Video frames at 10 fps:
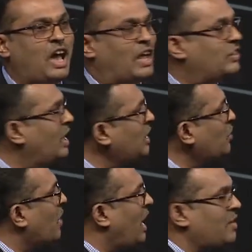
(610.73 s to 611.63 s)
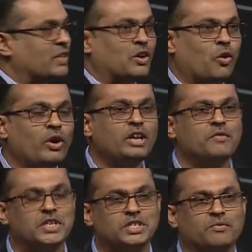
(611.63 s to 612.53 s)
And then you have the
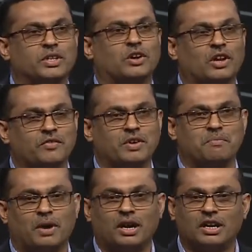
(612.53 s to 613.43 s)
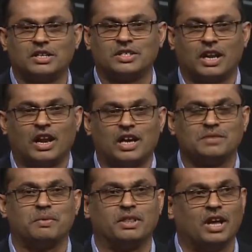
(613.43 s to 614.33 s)
co-innovation with all of your partners. And
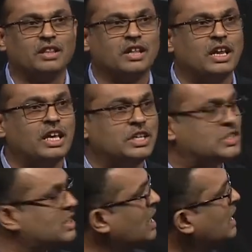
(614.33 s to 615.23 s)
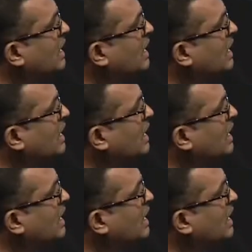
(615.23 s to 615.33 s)
last but not the least